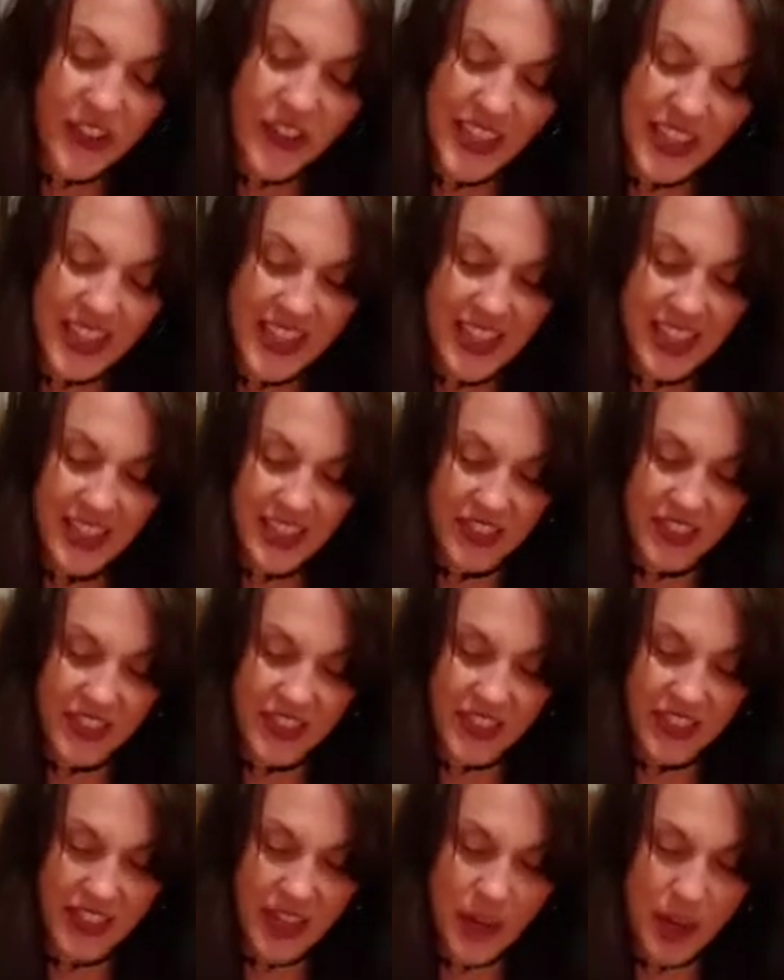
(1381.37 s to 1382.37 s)
going to get
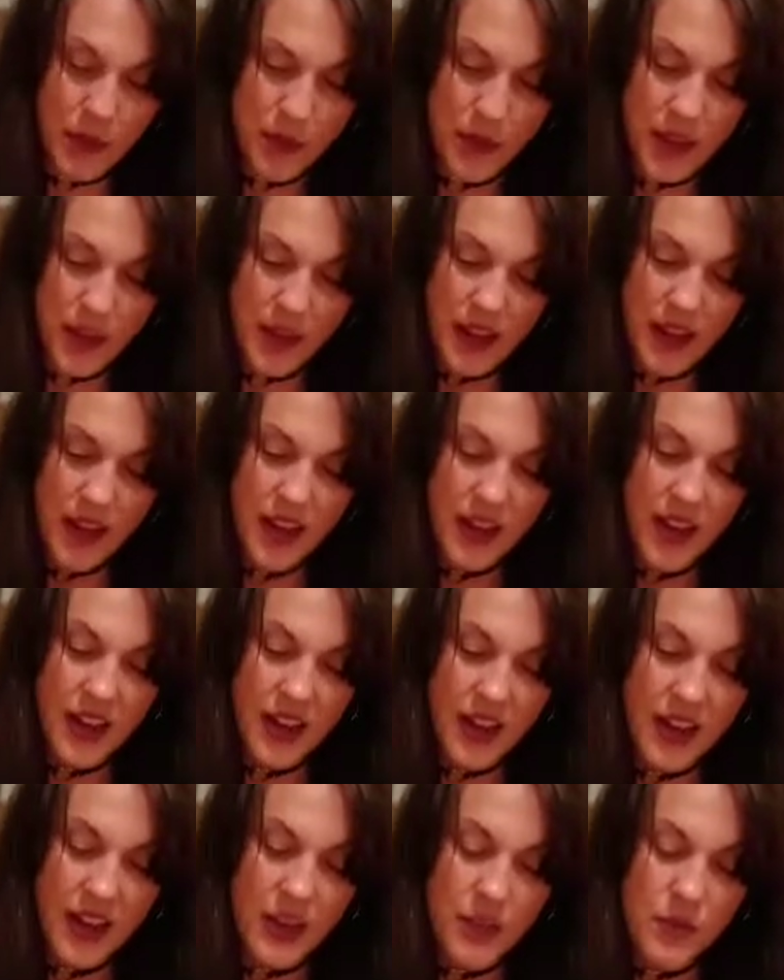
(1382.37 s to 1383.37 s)
lit up.
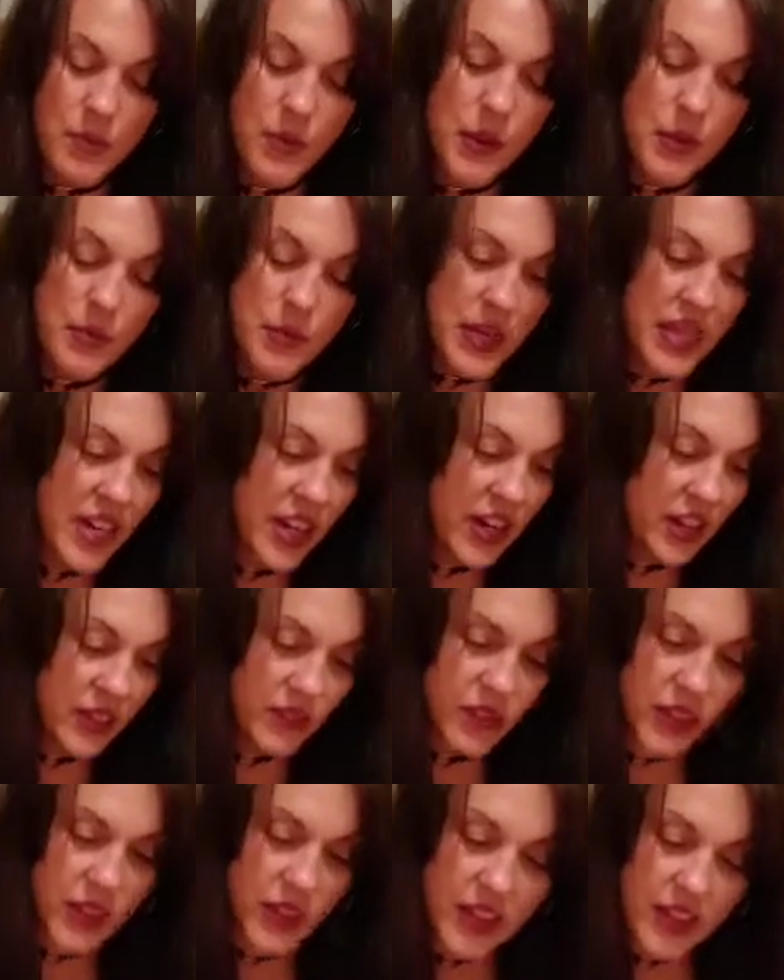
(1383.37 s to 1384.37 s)
But be
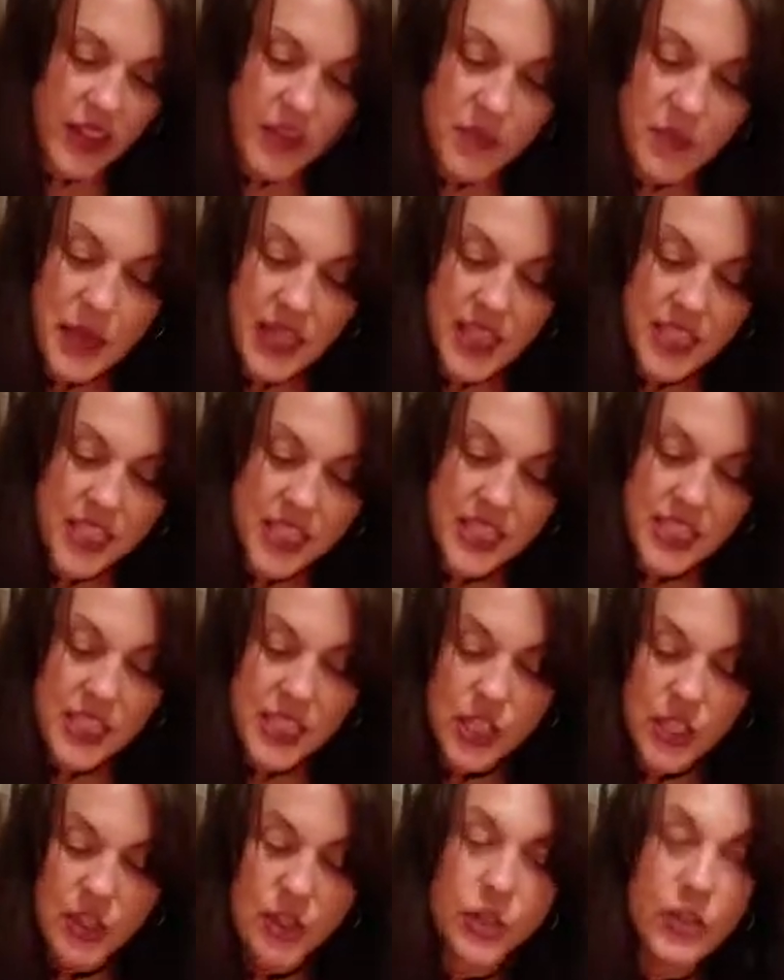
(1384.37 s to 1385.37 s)
careful of being
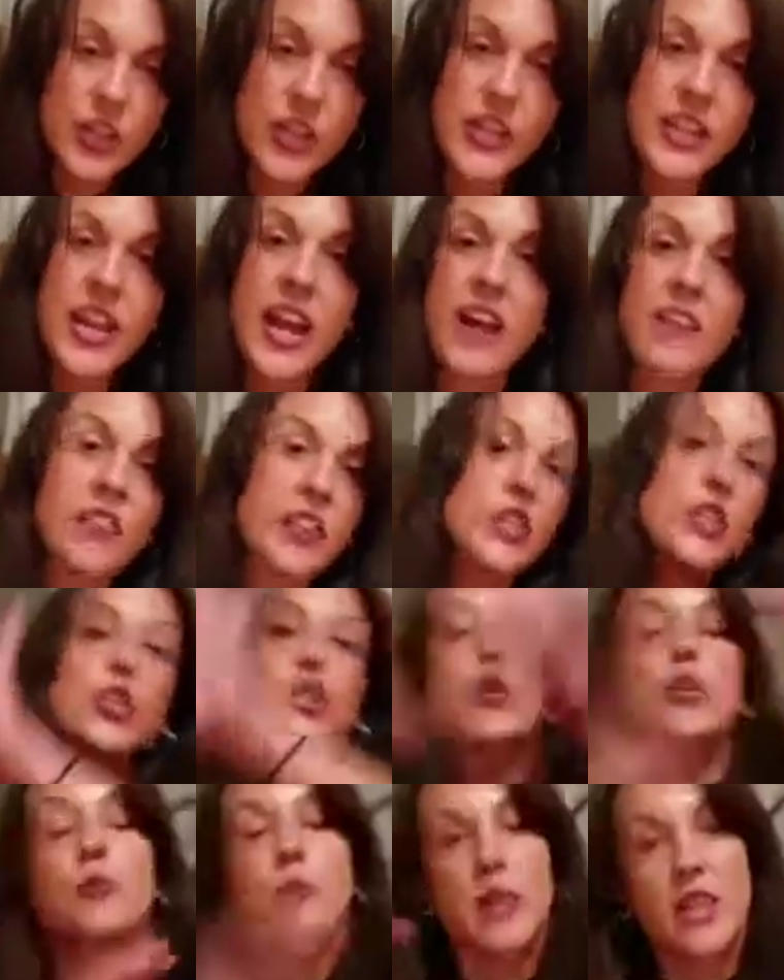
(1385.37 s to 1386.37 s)
disillusioned, having
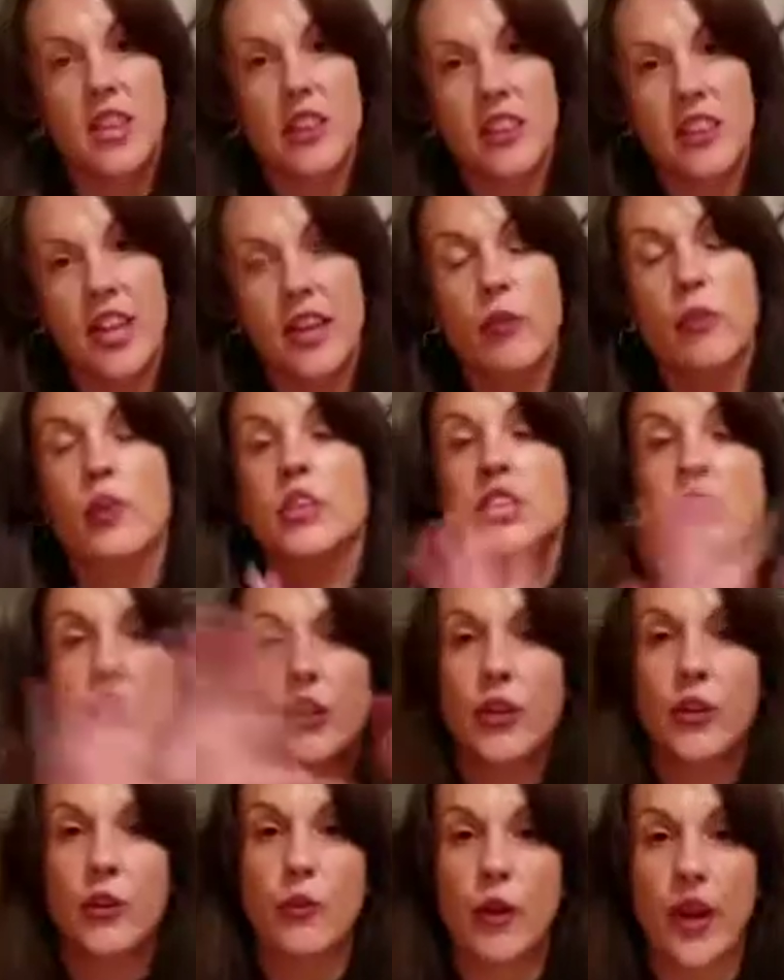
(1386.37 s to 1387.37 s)
too many, like once you
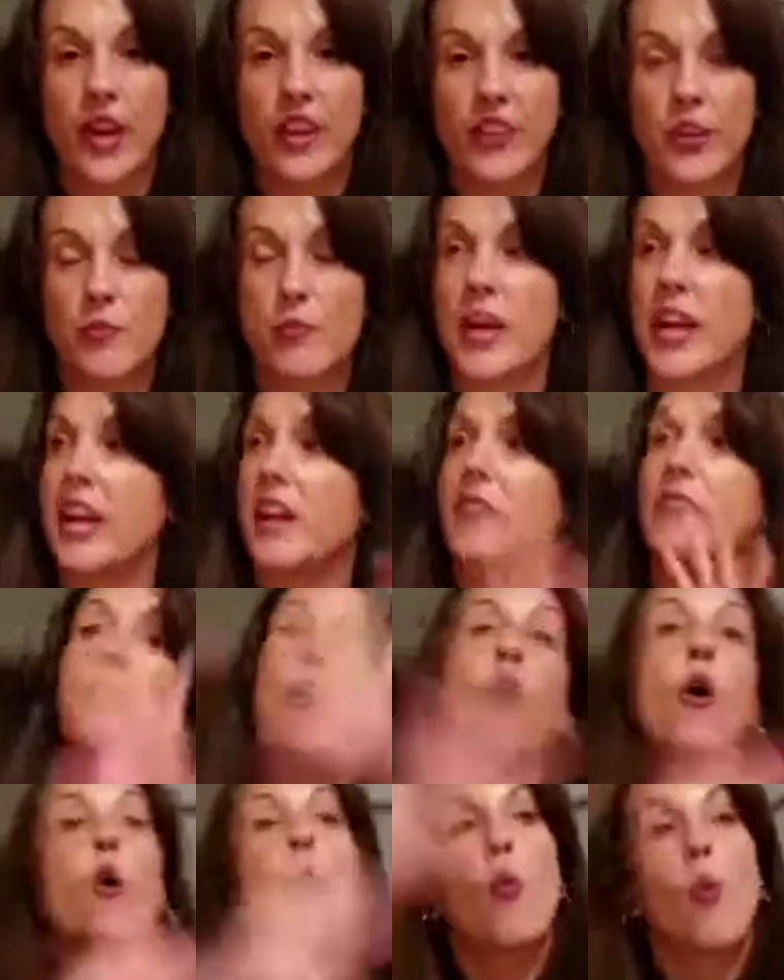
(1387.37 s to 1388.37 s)
get away, you might have
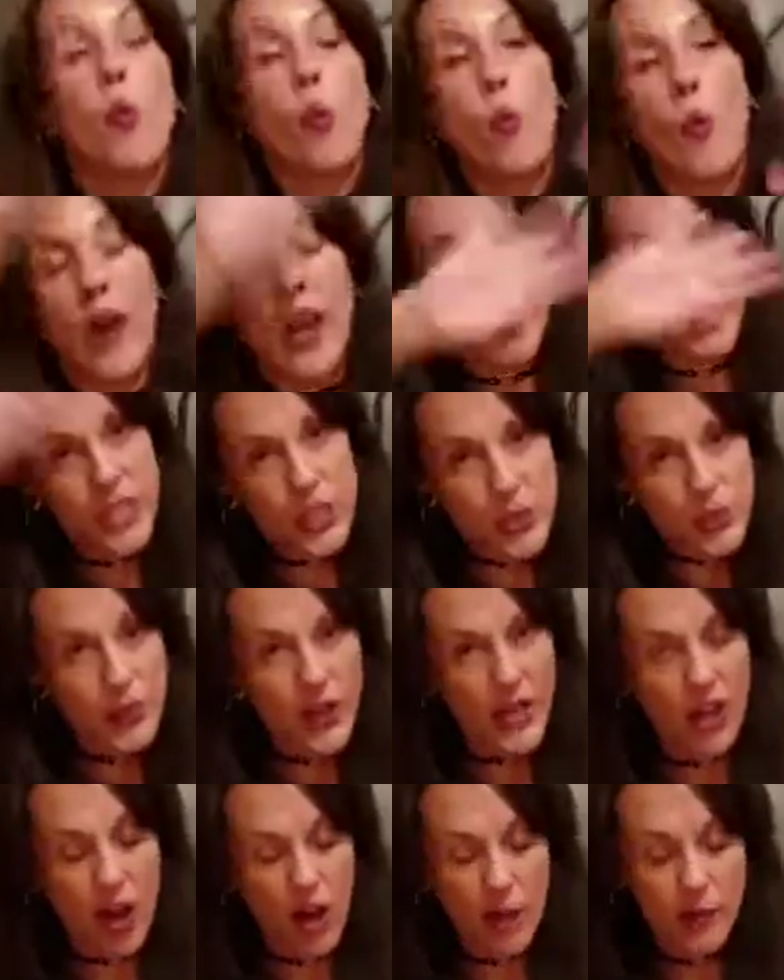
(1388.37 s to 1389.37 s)
way too many
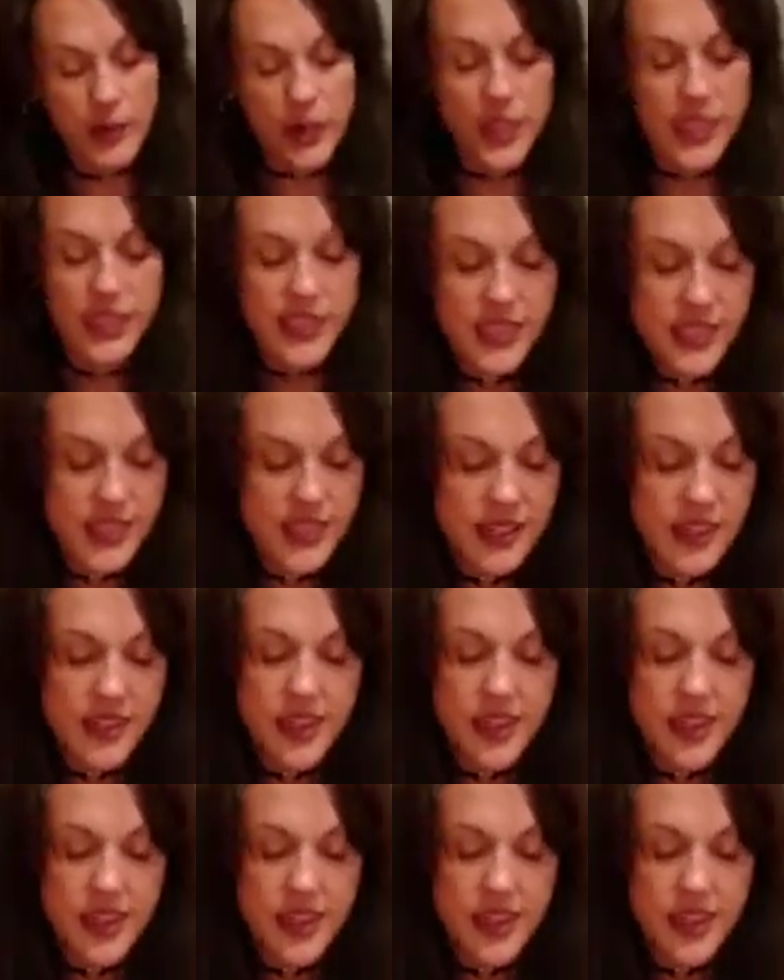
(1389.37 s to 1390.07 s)
options